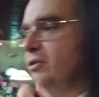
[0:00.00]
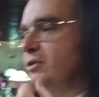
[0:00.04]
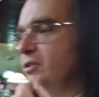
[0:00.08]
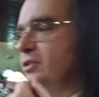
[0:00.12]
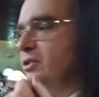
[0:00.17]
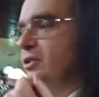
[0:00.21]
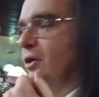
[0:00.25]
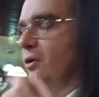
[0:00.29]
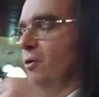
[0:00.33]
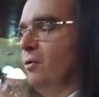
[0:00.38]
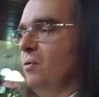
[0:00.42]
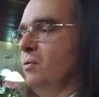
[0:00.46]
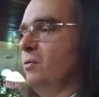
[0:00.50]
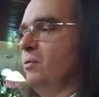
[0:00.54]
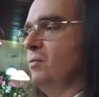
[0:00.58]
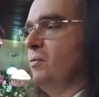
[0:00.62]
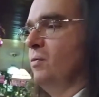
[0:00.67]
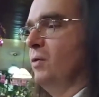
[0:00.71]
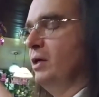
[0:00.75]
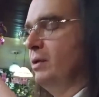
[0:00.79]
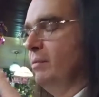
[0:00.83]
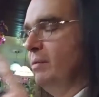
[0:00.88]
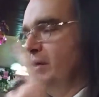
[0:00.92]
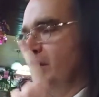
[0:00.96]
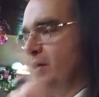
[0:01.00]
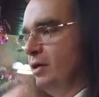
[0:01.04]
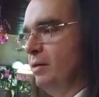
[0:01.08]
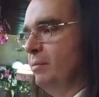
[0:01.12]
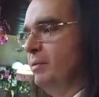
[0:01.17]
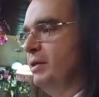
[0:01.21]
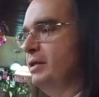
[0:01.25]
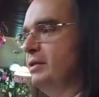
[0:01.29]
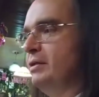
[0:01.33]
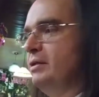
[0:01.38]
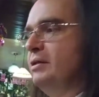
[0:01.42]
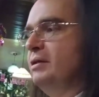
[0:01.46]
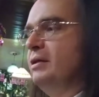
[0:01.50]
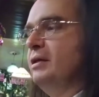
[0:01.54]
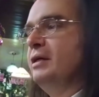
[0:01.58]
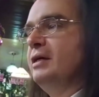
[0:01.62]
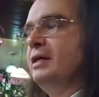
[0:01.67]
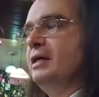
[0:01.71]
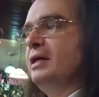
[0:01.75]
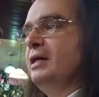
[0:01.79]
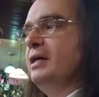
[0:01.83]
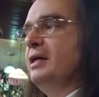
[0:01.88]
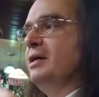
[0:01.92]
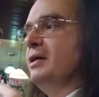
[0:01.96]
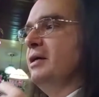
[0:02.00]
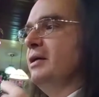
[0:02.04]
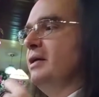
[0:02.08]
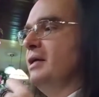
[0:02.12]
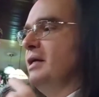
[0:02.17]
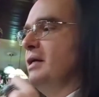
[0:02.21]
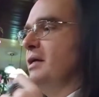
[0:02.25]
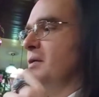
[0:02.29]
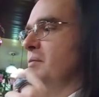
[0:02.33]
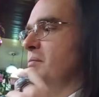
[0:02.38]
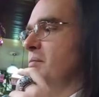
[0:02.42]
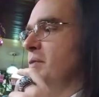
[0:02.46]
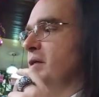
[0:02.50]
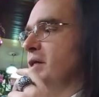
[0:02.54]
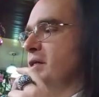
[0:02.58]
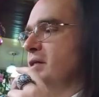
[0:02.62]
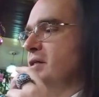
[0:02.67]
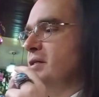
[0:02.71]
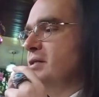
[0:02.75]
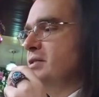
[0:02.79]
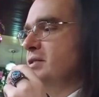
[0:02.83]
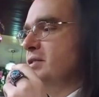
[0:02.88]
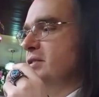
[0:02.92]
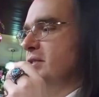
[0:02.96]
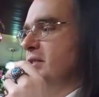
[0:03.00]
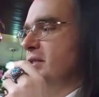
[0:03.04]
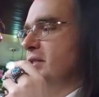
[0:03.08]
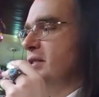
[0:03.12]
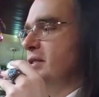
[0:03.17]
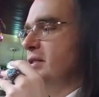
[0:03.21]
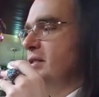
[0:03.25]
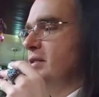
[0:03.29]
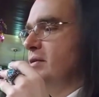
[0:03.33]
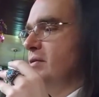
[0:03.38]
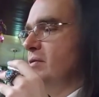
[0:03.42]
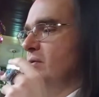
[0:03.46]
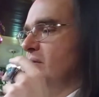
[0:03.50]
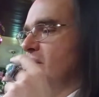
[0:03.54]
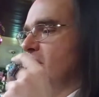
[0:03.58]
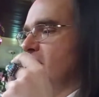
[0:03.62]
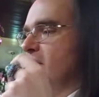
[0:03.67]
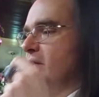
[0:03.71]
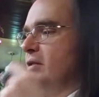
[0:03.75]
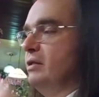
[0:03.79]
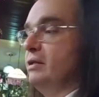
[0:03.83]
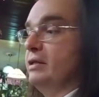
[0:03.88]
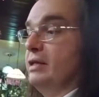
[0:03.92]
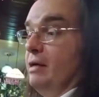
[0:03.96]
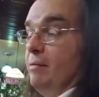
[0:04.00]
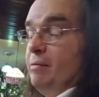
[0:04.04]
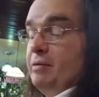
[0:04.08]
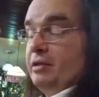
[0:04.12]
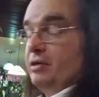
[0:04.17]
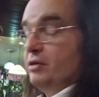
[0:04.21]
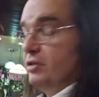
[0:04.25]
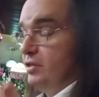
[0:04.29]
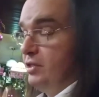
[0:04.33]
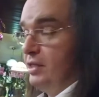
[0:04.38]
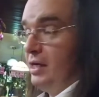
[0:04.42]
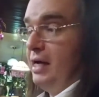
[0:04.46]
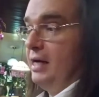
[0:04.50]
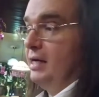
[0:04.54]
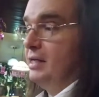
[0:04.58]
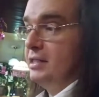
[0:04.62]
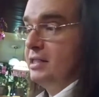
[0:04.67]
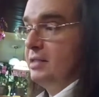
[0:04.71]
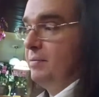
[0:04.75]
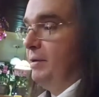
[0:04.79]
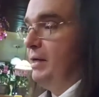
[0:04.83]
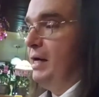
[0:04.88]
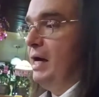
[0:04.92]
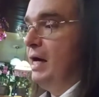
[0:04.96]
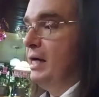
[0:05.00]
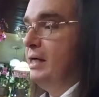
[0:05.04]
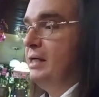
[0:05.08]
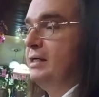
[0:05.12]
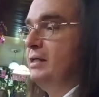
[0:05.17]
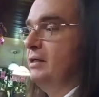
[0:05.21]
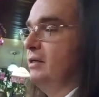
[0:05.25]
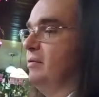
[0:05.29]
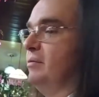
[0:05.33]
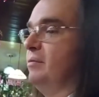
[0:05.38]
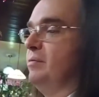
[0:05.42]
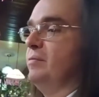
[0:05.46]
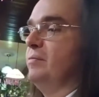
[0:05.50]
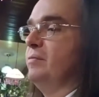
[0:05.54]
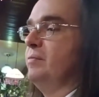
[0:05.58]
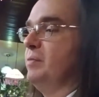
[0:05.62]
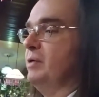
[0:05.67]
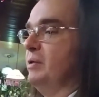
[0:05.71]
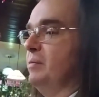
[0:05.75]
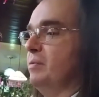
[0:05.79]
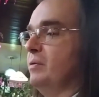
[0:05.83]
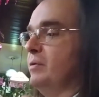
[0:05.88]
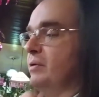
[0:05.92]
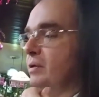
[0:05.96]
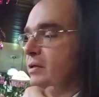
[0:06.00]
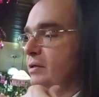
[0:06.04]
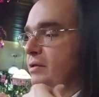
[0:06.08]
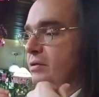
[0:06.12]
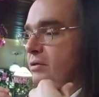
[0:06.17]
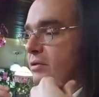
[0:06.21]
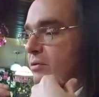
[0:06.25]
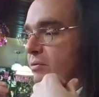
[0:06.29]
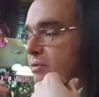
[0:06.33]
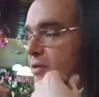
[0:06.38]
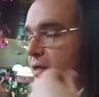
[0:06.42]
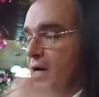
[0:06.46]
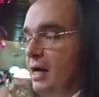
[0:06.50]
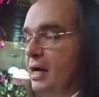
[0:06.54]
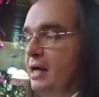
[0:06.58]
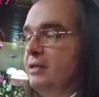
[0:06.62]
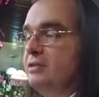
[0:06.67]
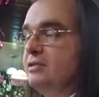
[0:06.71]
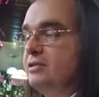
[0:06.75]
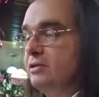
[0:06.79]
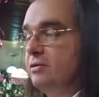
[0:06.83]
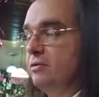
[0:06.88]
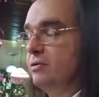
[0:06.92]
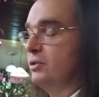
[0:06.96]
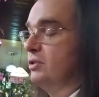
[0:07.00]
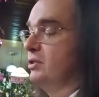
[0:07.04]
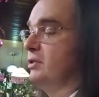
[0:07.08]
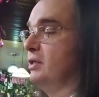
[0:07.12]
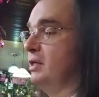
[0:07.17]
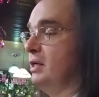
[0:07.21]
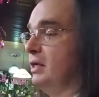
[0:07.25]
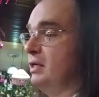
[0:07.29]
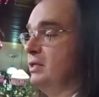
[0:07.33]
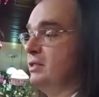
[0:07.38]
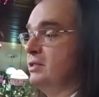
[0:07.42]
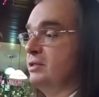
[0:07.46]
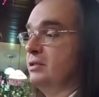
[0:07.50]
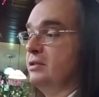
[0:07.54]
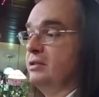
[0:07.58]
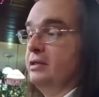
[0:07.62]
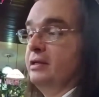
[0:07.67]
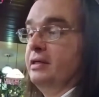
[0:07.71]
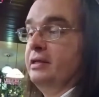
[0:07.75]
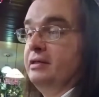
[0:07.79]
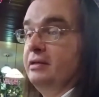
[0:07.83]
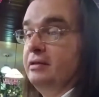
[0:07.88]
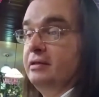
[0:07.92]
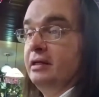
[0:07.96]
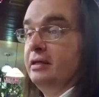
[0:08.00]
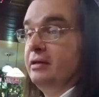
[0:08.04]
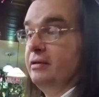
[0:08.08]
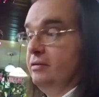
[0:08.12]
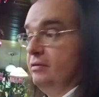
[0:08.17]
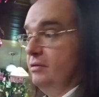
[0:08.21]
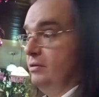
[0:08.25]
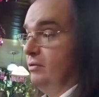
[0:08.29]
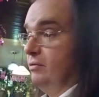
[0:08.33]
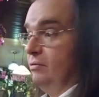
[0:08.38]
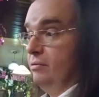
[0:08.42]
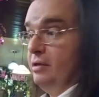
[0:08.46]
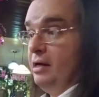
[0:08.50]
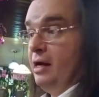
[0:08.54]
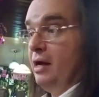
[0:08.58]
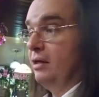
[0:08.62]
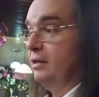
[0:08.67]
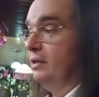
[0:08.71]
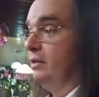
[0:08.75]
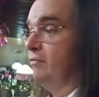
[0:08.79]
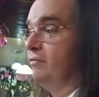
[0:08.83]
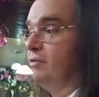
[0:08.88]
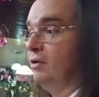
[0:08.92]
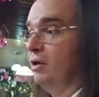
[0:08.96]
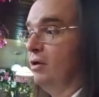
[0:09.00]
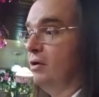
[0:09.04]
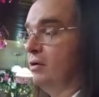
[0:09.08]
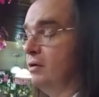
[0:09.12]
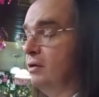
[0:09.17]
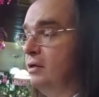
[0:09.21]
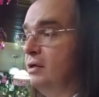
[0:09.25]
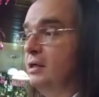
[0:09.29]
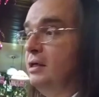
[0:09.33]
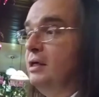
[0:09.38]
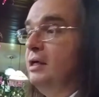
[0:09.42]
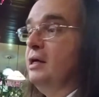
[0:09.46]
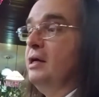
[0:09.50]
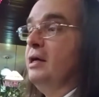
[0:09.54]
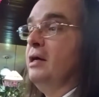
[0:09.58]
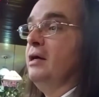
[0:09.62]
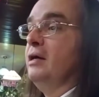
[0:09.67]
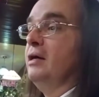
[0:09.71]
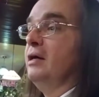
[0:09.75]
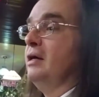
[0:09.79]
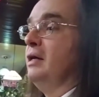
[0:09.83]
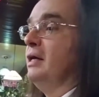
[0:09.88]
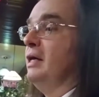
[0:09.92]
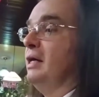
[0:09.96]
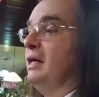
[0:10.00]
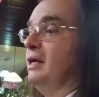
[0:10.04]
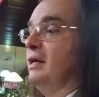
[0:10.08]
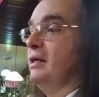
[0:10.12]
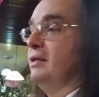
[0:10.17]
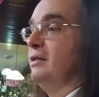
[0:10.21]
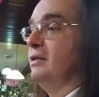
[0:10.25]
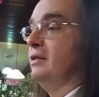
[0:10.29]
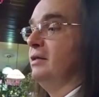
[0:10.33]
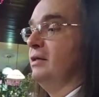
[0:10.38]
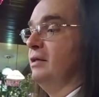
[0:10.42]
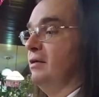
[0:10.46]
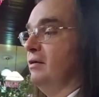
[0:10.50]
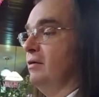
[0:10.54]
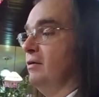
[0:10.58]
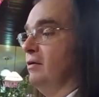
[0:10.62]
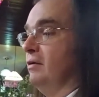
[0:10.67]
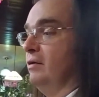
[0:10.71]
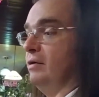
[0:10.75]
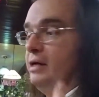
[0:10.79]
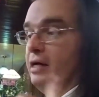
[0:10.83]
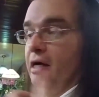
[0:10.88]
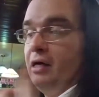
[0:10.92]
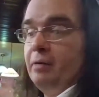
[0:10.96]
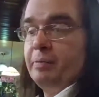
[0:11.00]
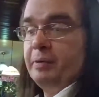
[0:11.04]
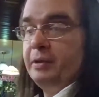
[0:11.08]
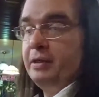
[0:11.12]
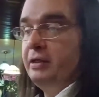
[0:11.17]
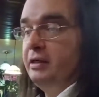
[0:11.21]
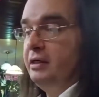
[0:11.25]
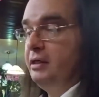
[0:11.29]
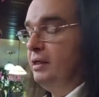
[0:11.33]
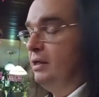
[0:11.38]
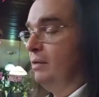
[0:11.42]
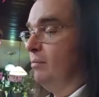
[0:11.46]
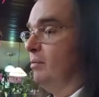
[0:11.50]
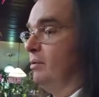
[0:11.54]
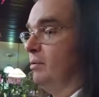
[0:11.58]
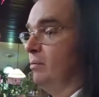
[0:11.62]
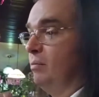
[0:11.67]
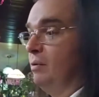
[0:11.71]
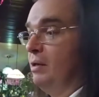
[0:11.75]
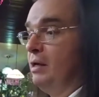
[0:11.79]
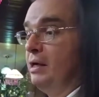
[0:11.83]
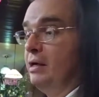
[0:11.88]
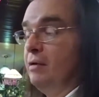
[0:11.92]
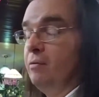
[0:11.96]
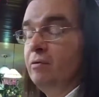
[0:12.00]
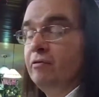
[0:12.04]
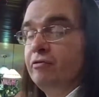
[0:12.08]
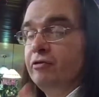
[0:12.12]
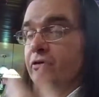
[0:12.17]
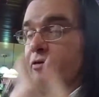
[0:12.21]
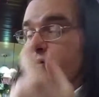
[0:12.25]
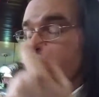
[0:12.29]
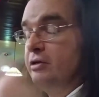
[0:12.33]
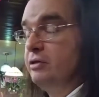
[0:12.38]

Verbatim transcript: Which don't want to be hermit. Yeah. You was going all week, it was like walking over there. I mean, there's science behind it. There's people that do not socialize, they, they do not live long, and they're unhappy and blah blah. And if